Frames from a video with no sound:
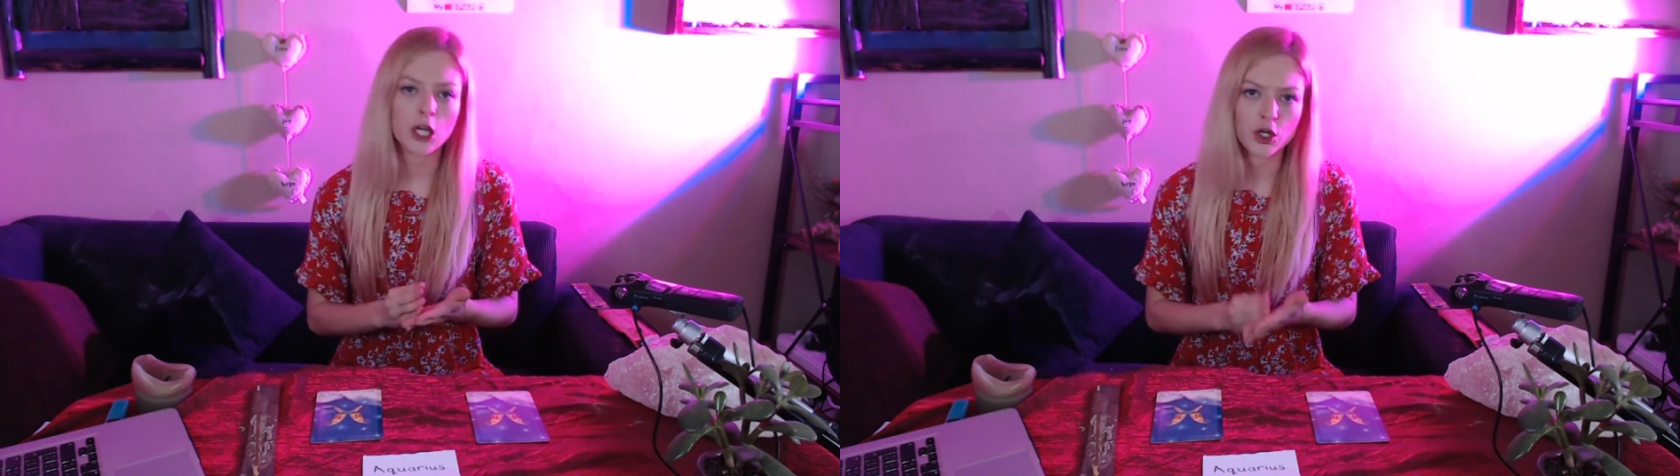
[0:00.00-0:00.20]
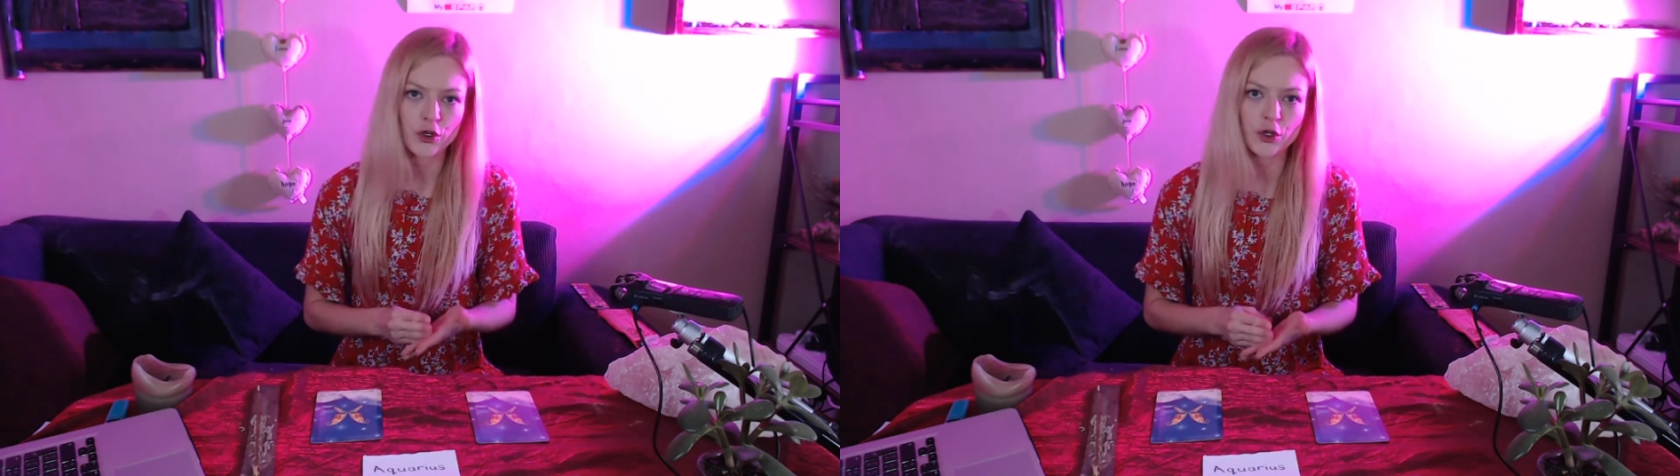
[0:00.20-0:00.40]

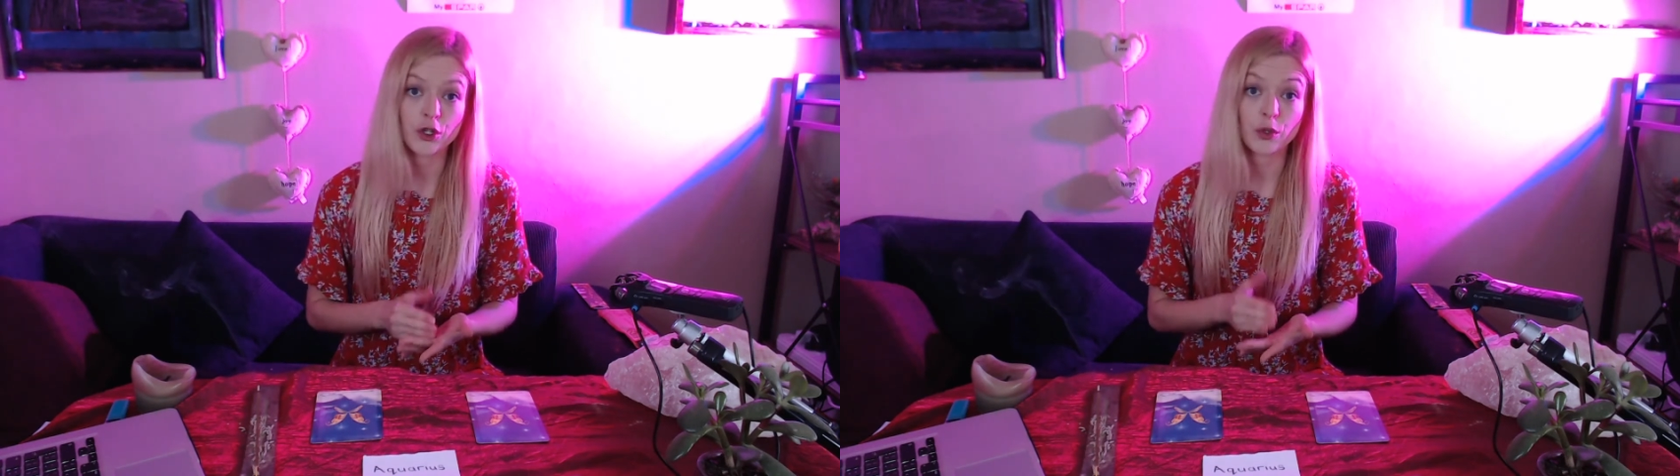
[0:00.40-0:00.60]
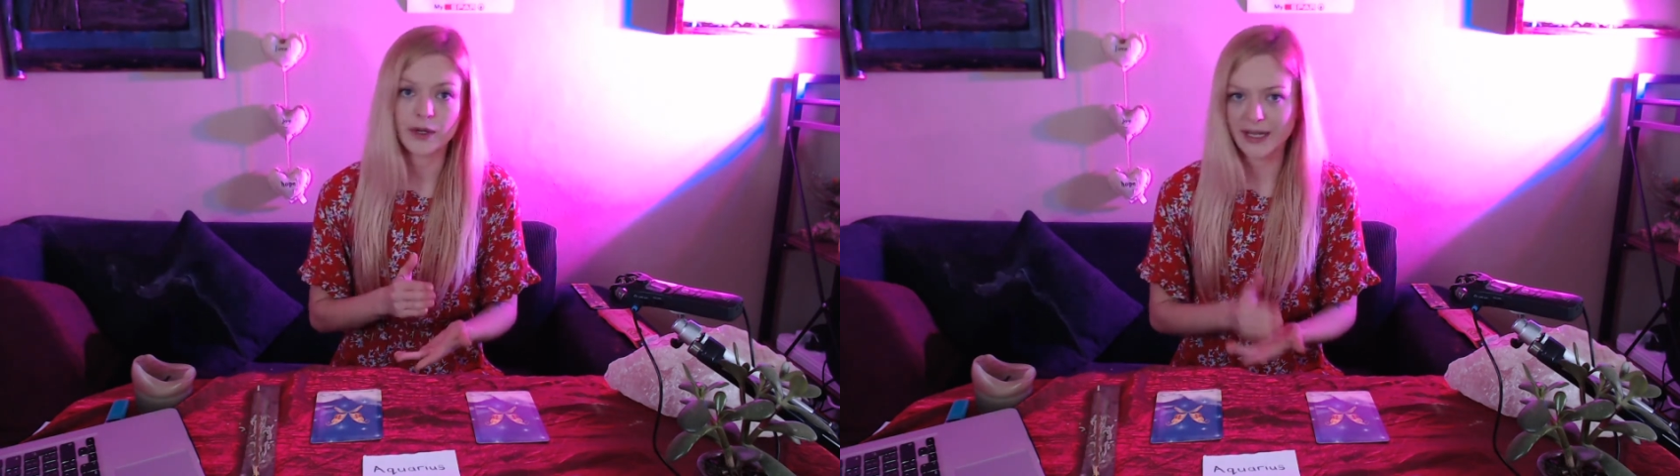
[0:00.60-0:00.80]
on
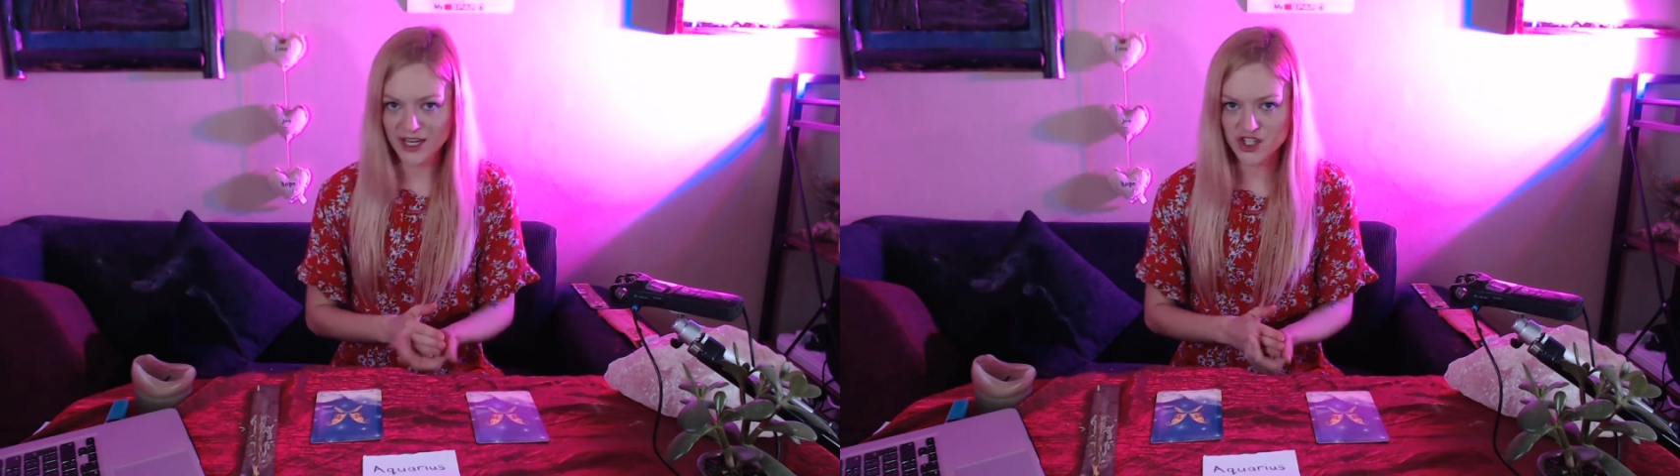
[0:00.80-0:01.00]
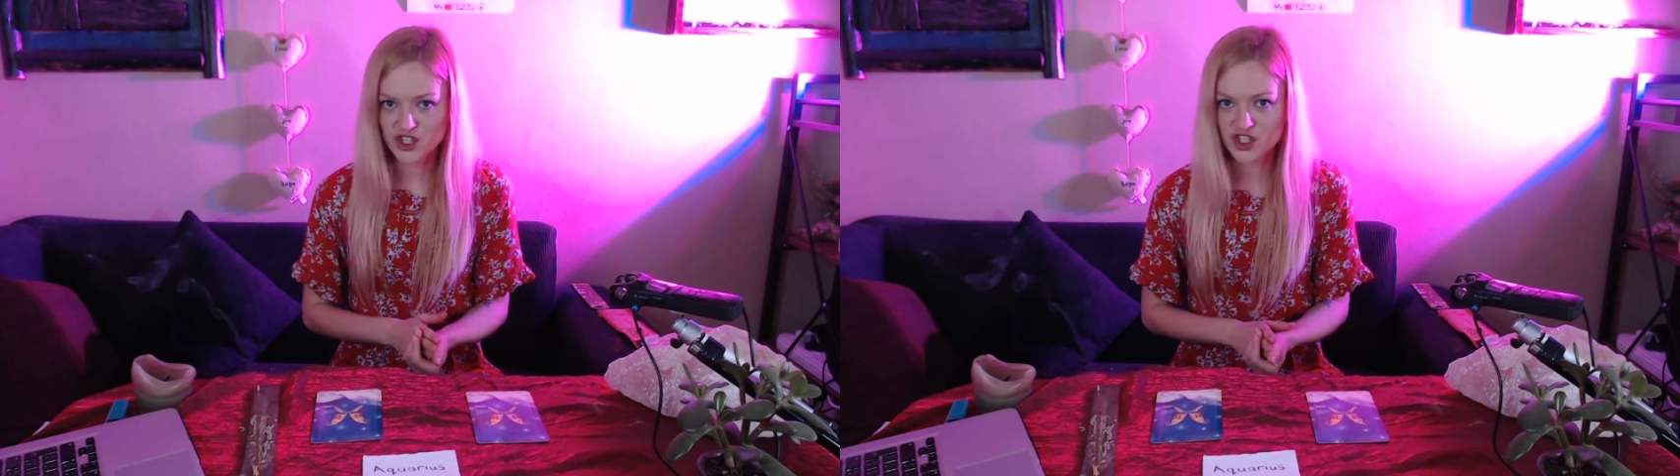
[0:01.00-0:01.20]
your
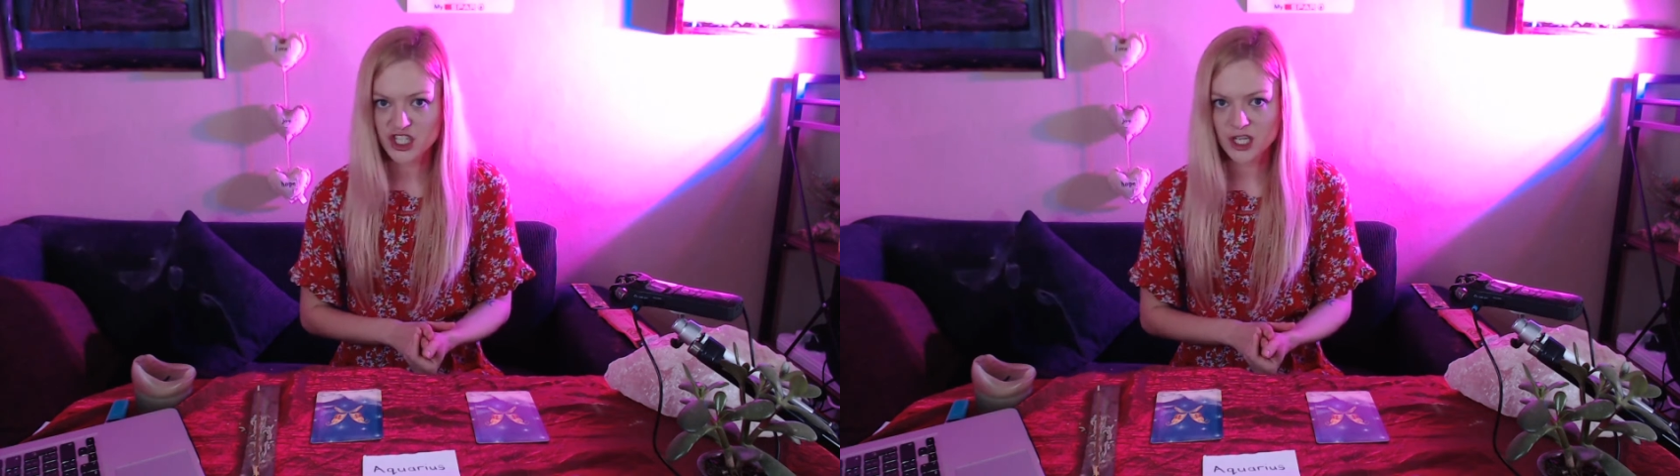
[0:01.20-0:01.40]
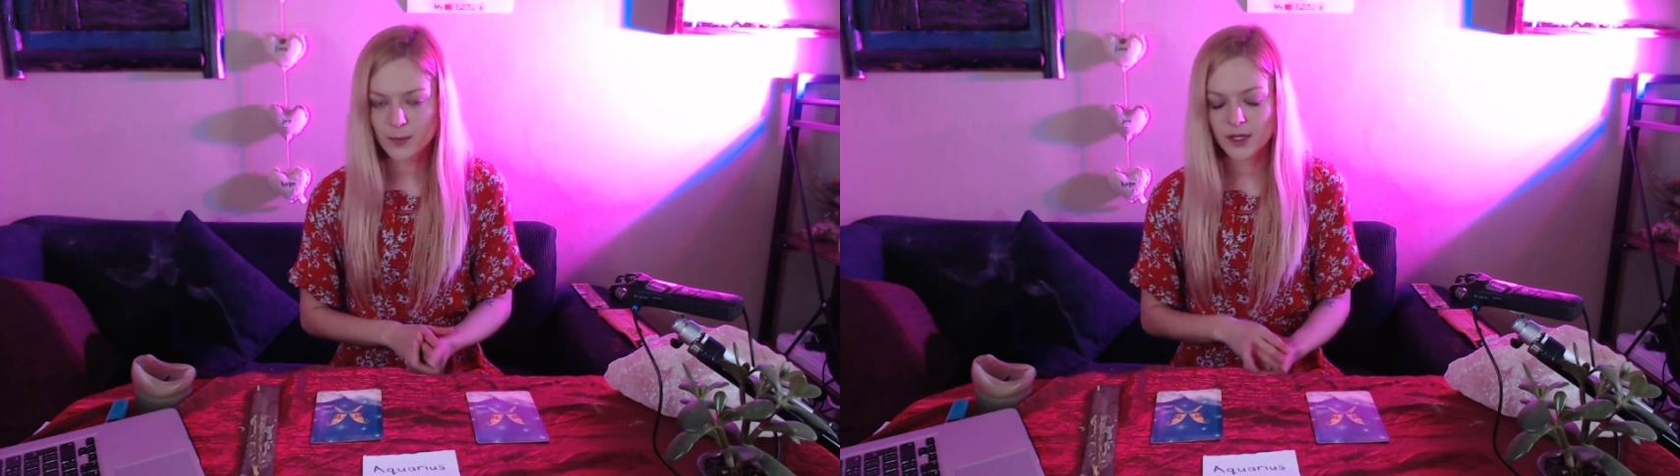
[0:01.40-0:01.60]

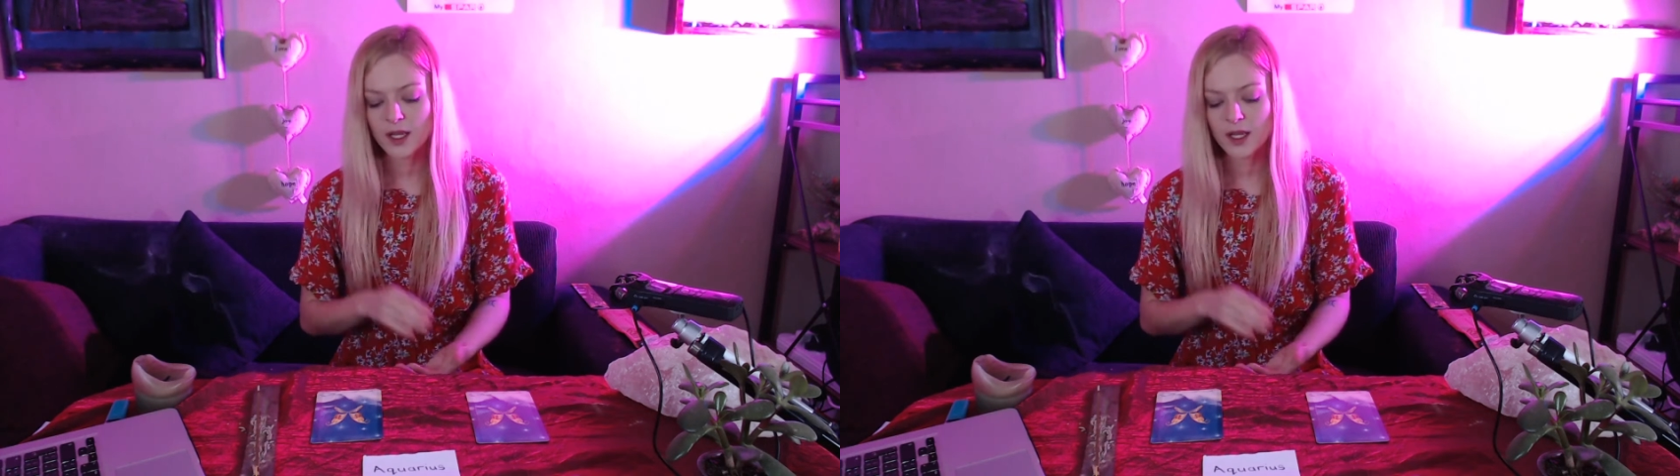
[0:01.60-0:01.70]
relationship.